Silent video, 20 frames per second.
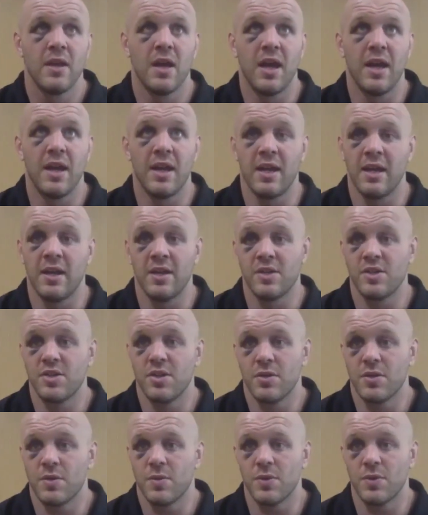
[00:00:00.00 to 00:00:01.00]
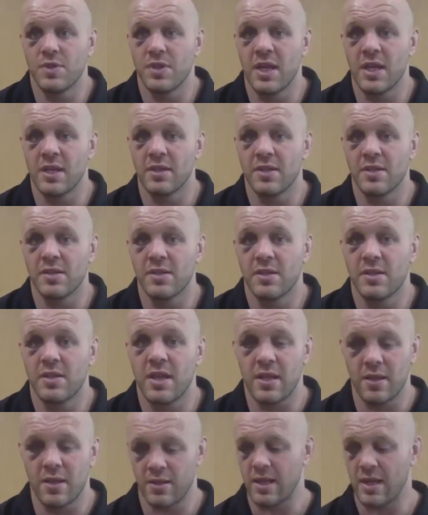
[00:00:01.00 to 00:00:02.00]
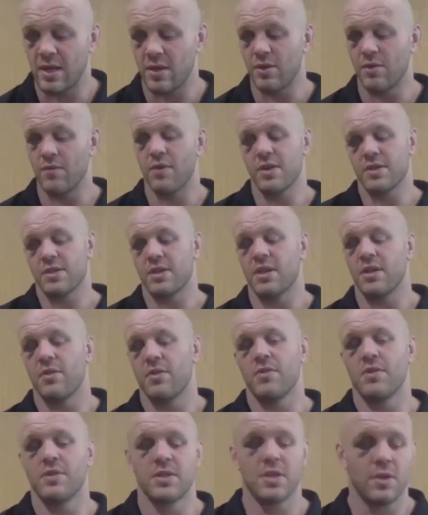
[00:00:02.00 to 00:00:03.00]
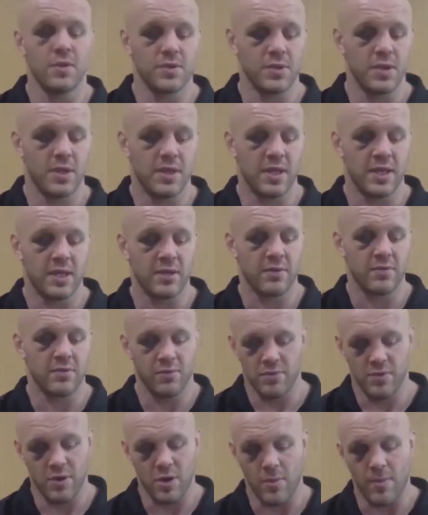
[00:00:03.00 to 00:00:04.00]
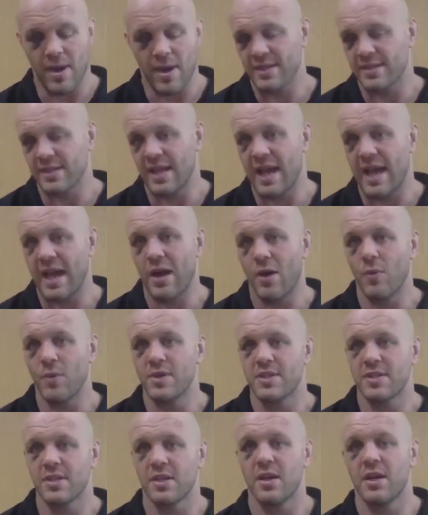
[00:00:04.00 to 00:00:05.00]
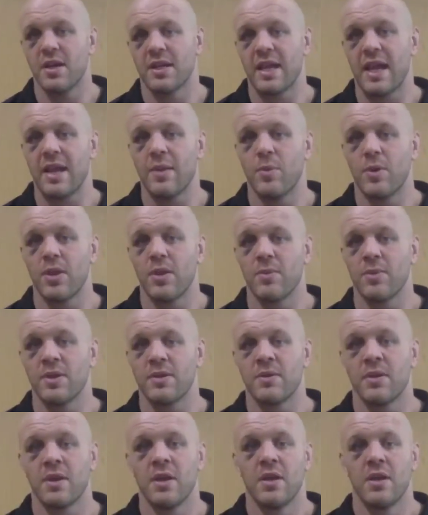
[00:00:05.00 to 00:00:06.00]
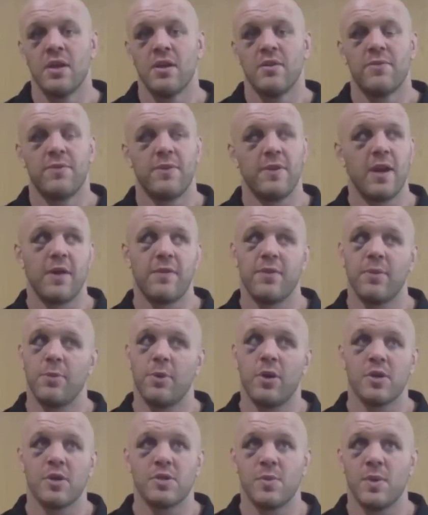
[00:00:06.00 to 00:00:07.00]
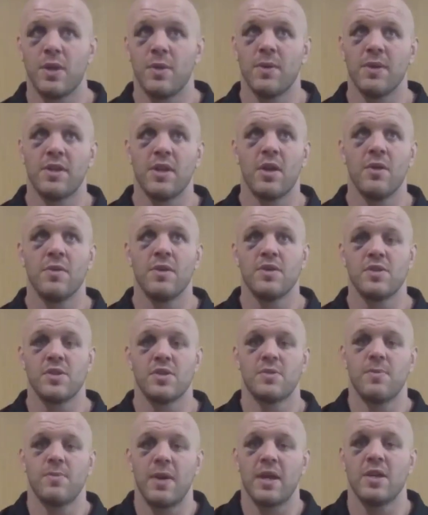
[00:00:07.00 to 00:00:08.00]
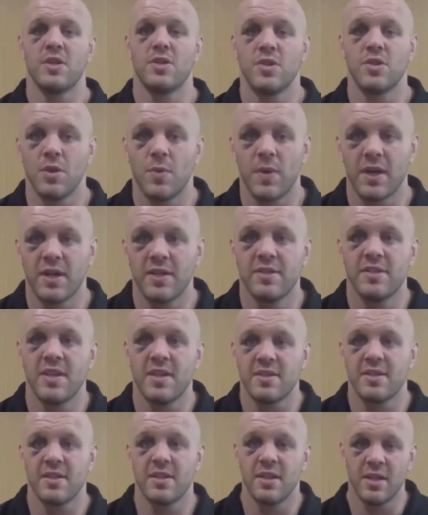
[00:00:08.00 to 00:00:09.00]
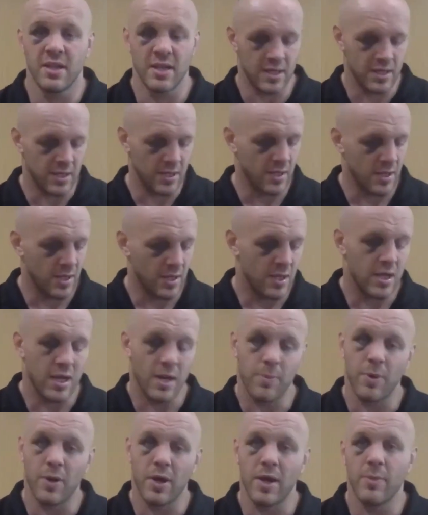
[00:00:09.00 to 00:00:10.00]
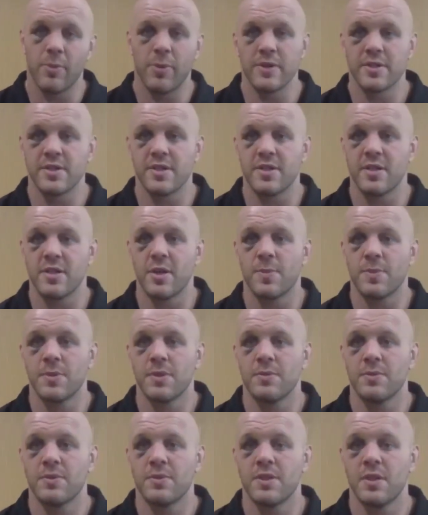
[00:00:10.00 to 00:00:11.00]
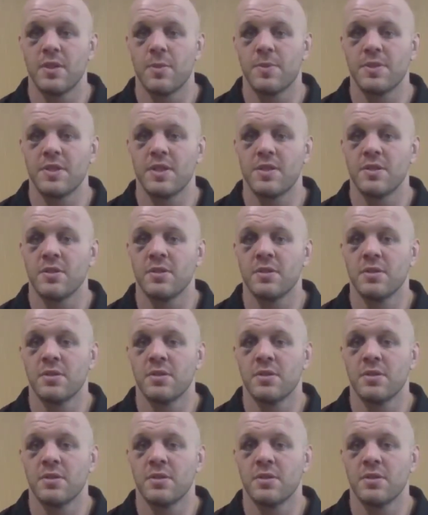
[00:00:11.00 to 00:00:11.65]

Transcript: it showed towards the end because they got the right side of the result. So I think no matter how we start a game, whether we fly off the blocks or whether we don't, it's just making sure that we're consistently applying pressure to the opposition.